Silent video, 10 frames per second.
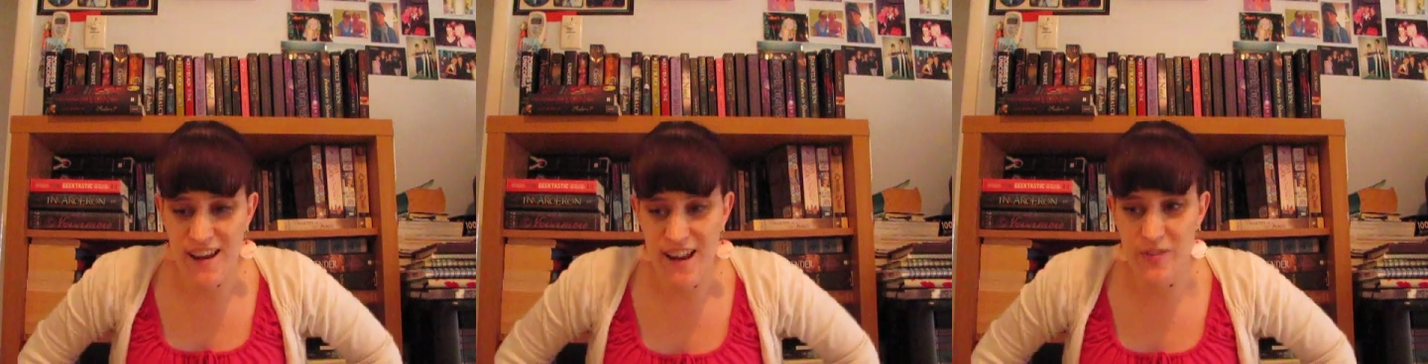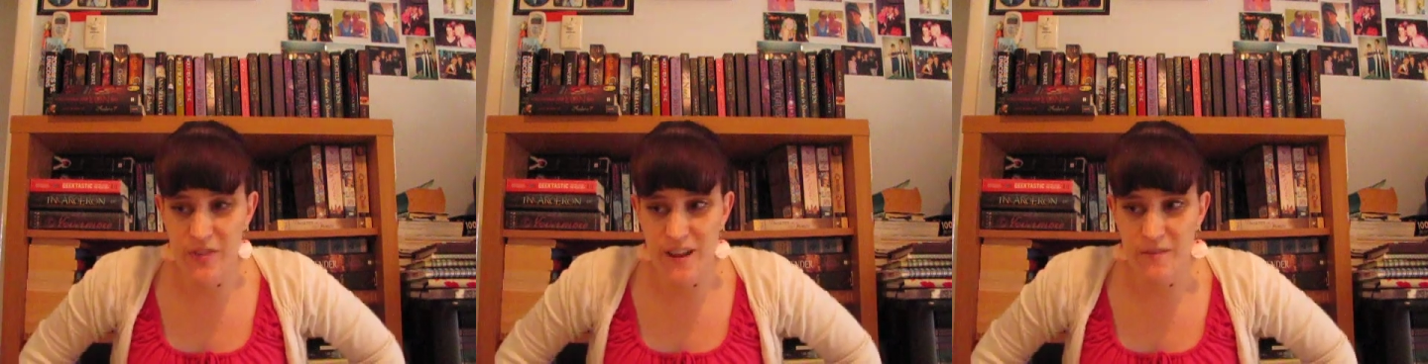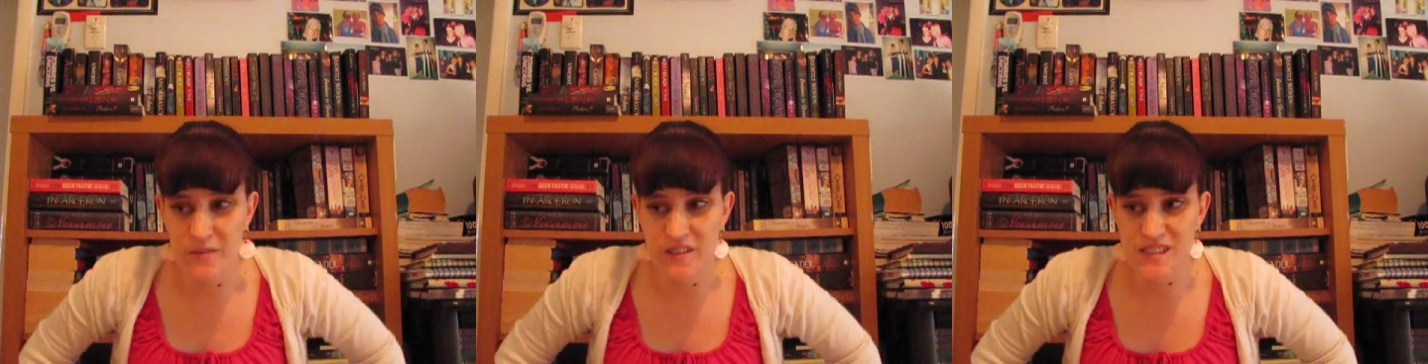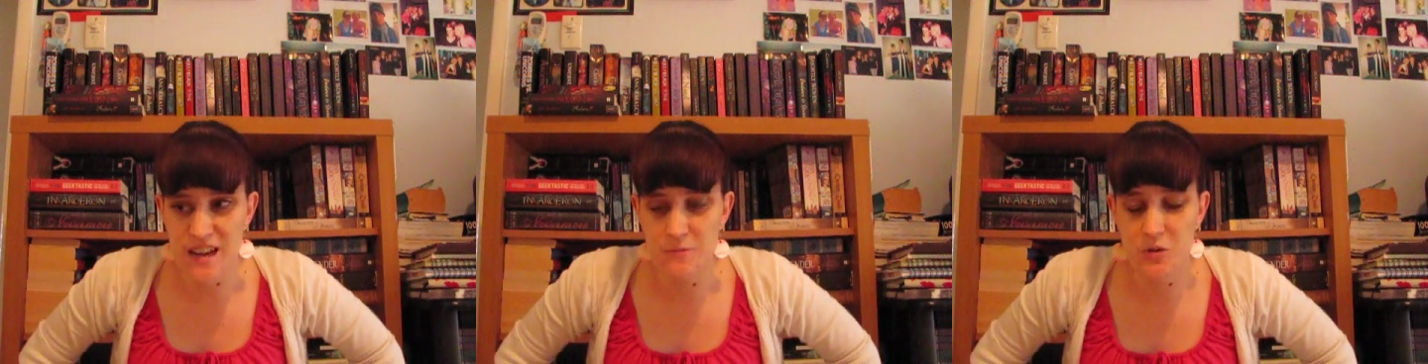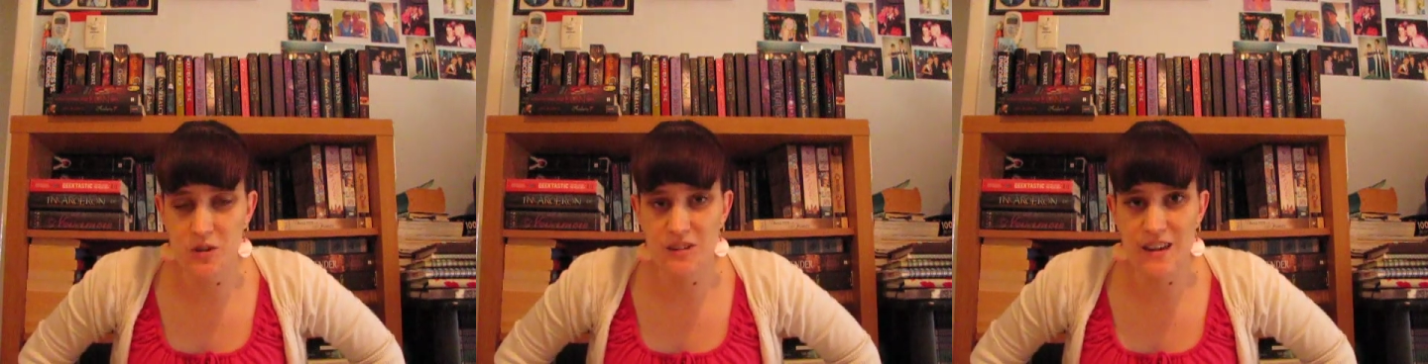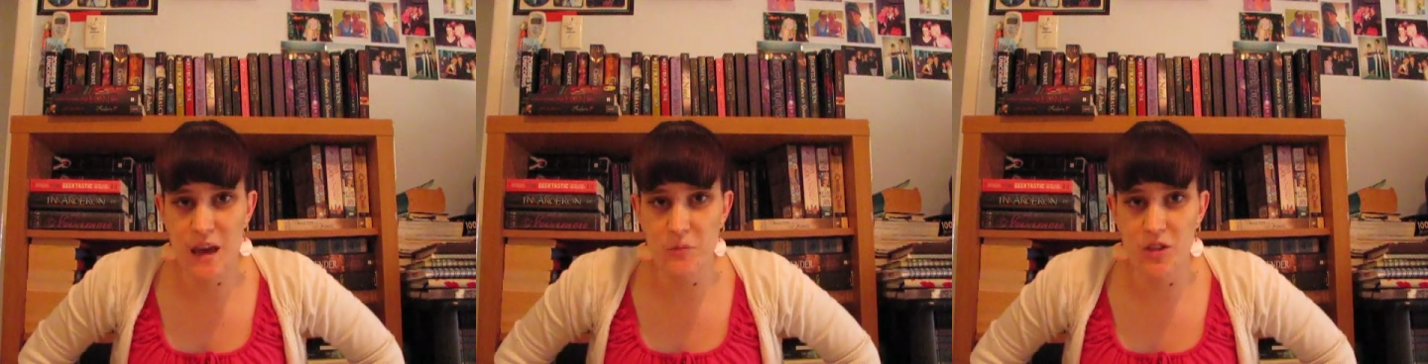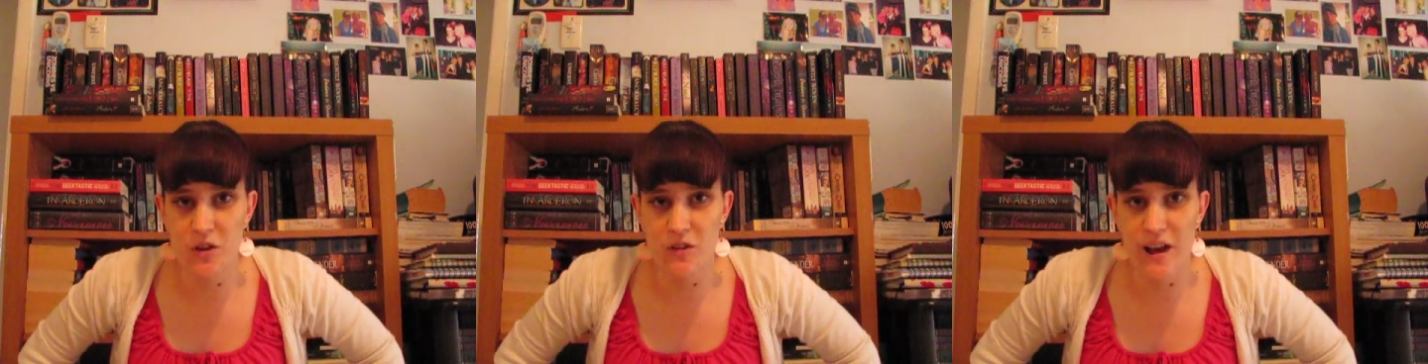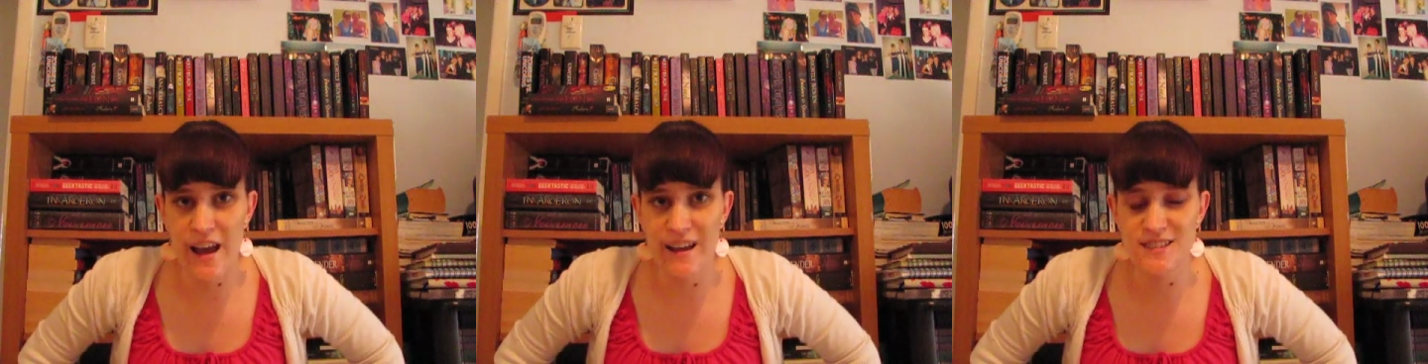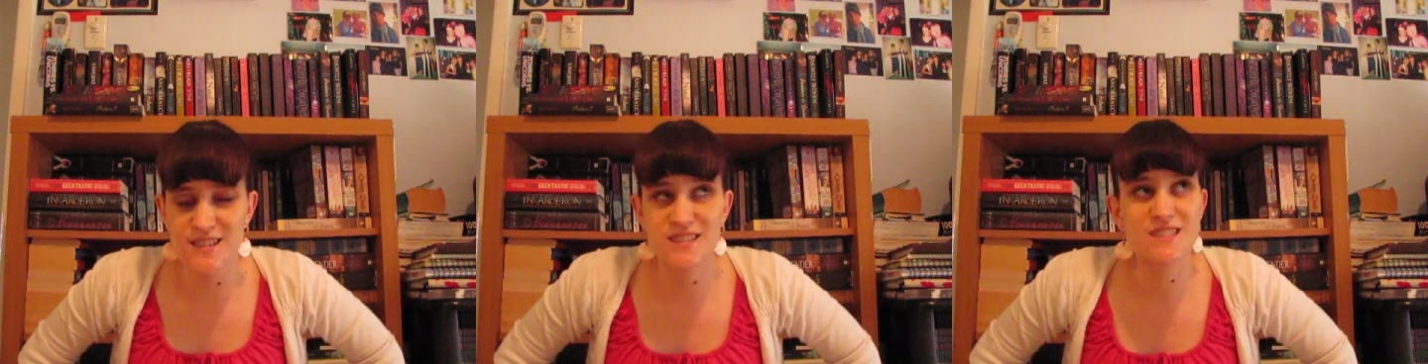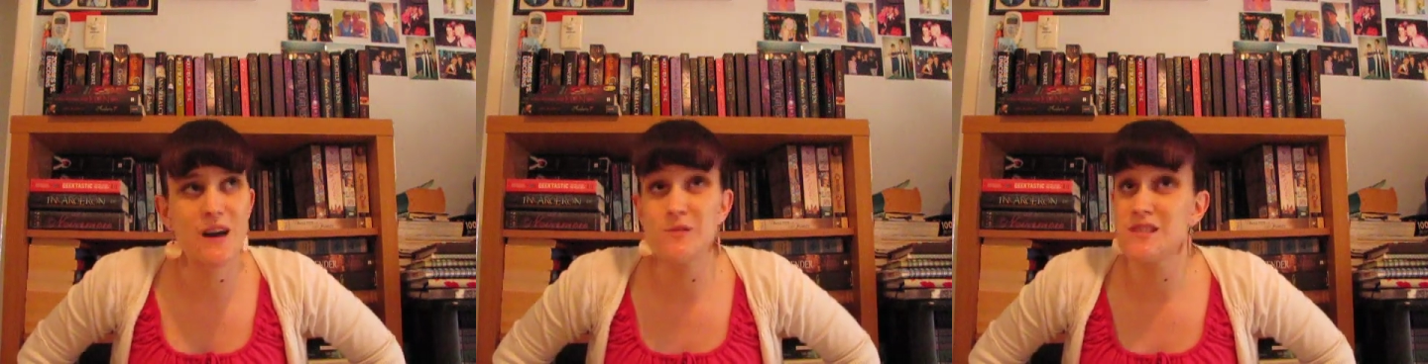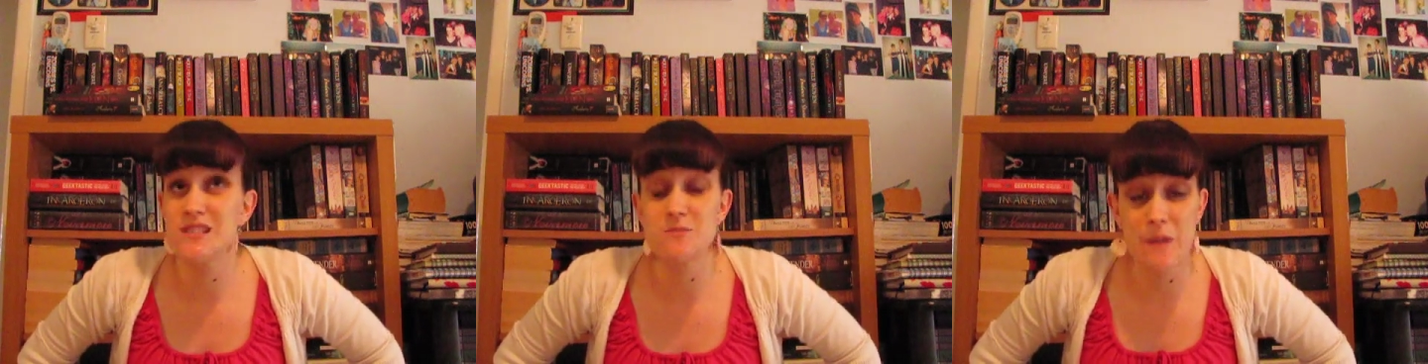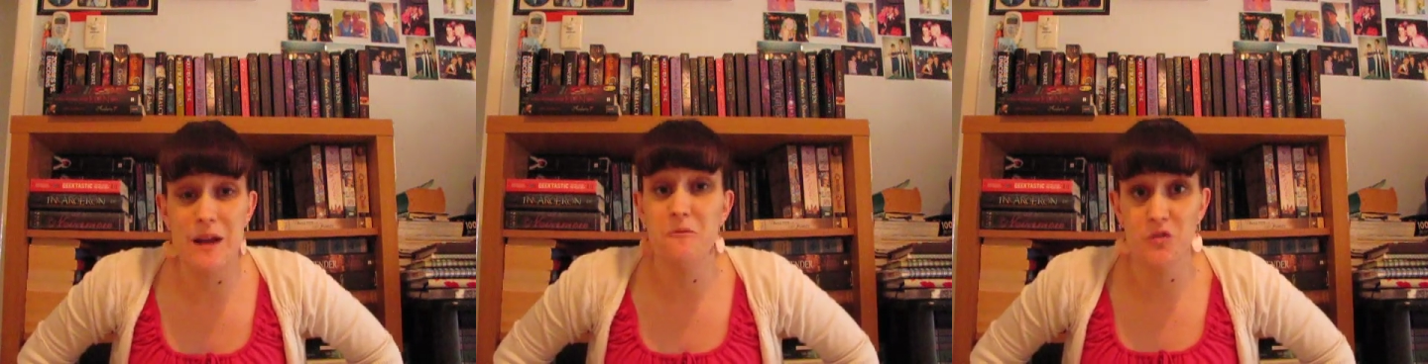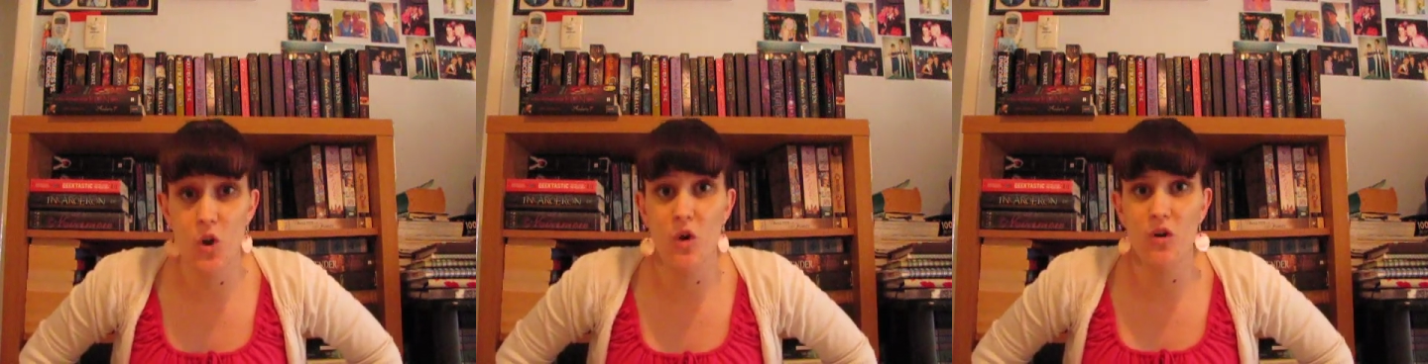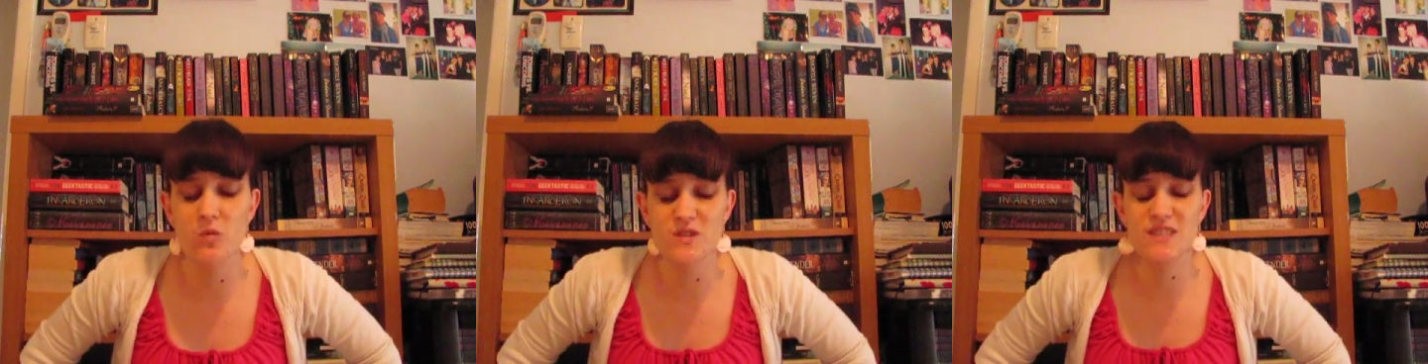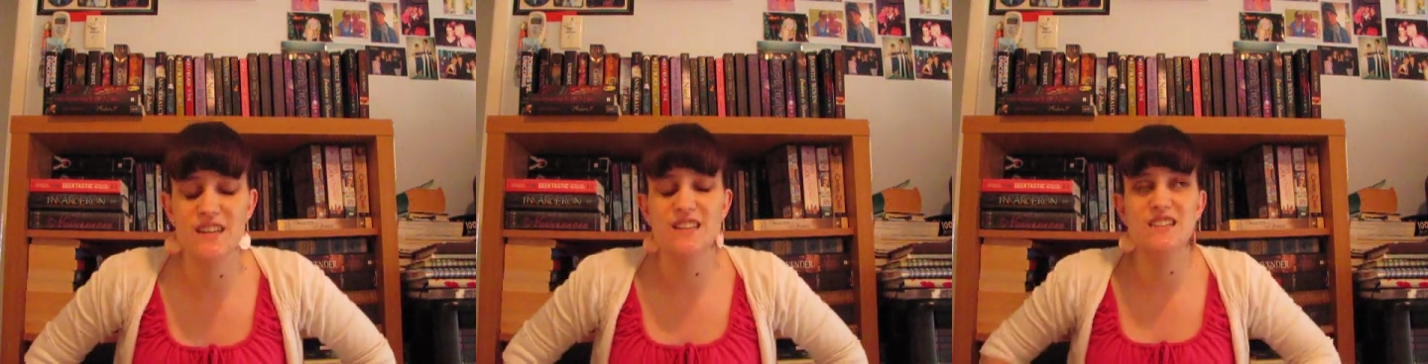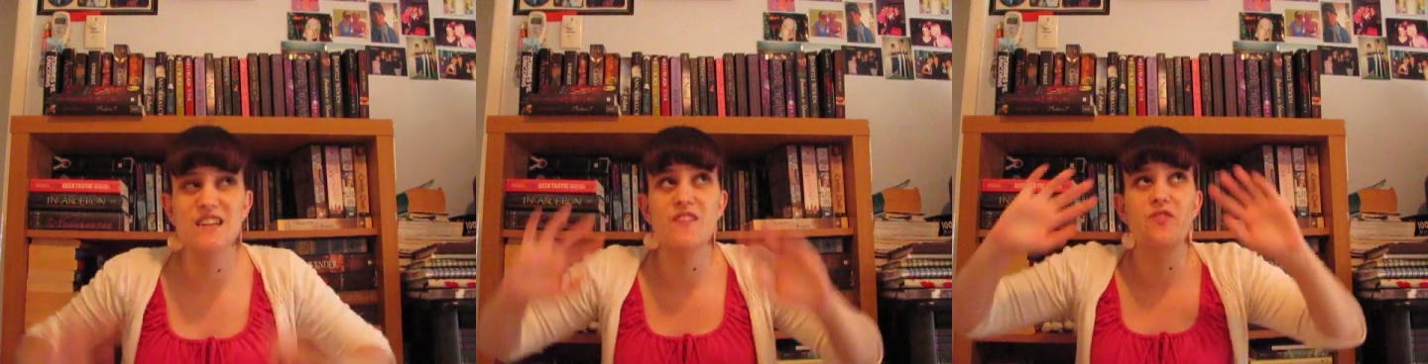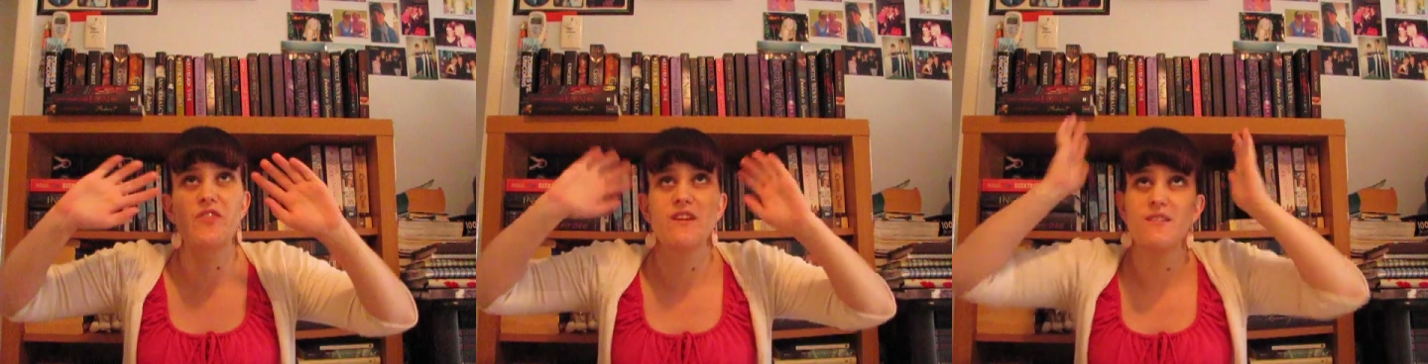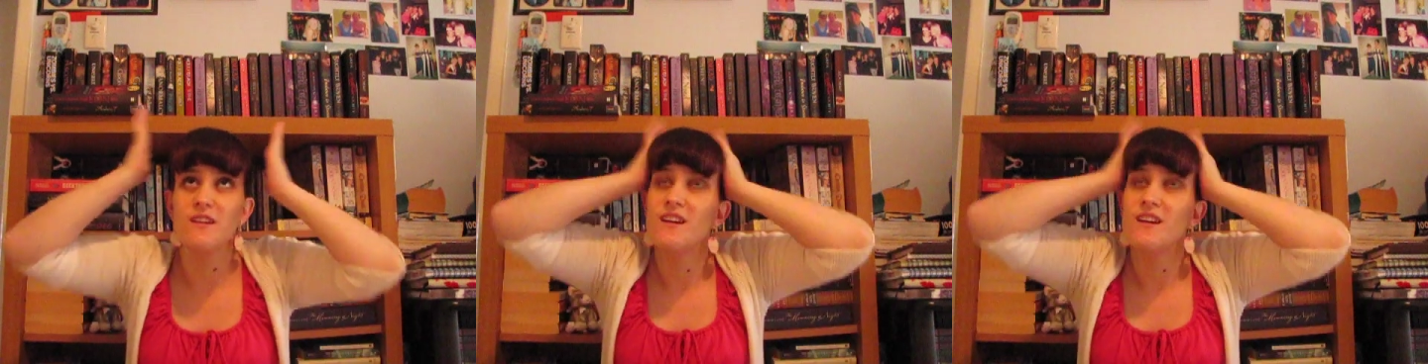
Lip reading: And then the second book came along, and that was its main flaw, was that it did the...